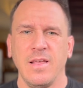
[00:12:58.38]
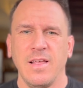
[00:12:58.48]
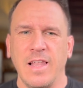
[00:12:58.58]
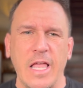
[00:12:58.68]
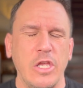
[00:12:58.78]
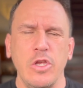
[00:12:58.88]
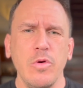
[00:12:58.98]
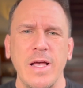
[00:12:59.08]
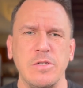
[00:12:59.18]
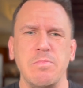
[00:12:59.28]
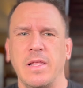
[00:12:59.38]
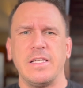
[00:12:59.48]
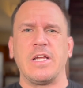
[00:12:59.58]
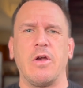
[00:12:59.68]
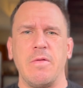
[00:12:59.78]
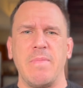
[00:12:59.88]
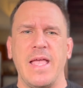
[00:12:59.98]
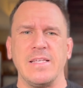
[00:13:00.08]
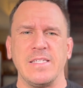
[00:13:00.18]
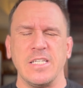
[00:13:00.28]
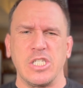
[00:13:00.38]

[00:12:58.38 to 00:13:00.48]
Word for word: like US military bases,